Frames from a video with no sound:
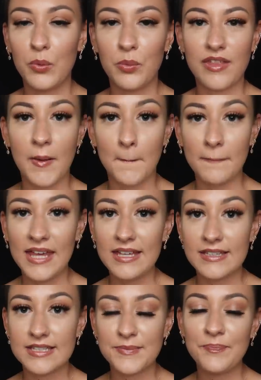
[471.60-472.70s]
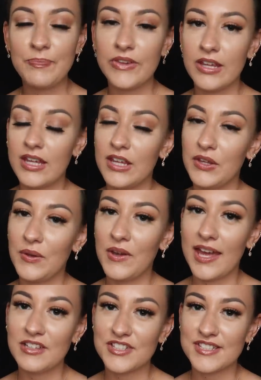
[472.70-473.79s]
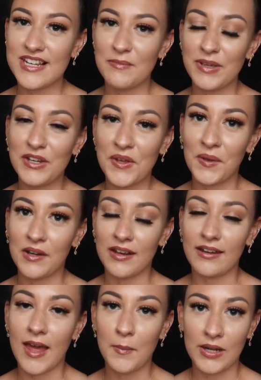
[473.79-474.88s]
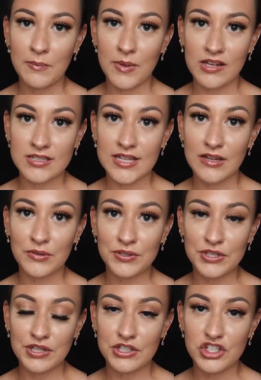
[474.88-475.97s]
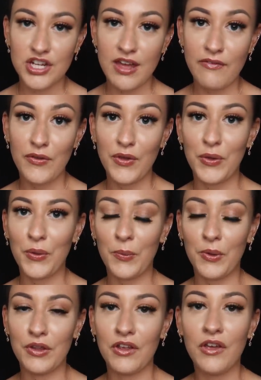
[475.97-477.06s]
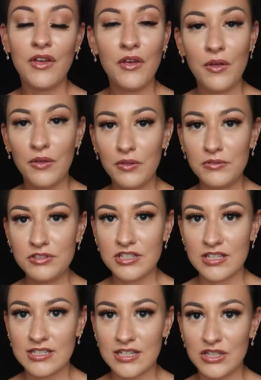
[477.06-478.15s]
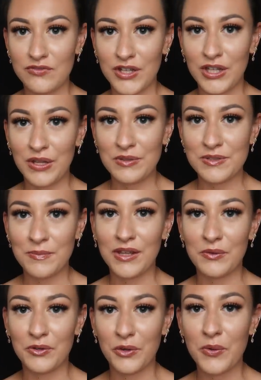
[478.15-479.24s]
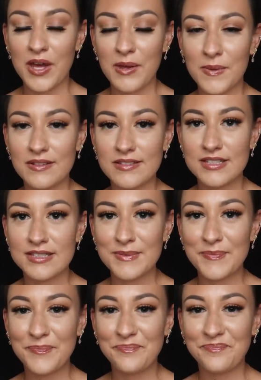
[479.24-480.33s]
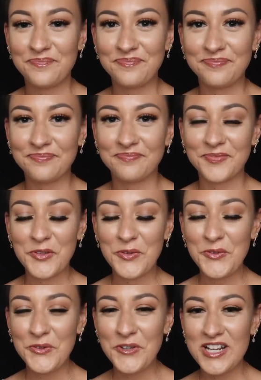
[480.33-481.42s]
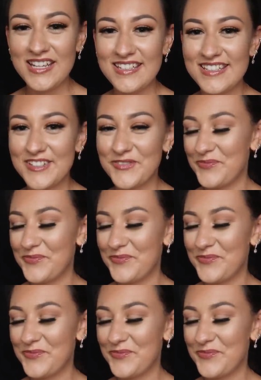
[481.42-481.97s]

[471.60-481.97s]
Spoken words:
without meat, you can just let me know and I'd happily pass that on to the chef, who would alter the dish for you to meet your requirements. Alright?